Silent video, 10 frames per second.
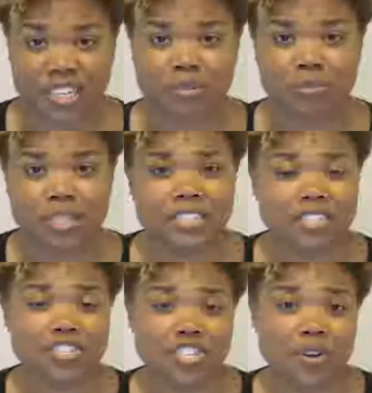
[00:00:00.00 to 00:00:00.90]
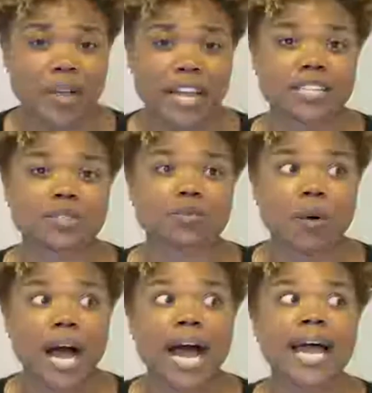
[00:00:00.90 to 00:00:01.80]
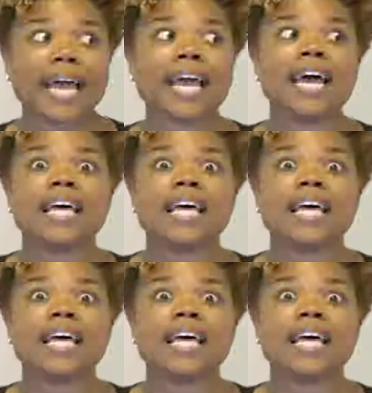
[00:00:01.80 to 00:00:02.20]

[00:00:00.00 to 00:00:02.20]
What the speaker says: and really to showcase why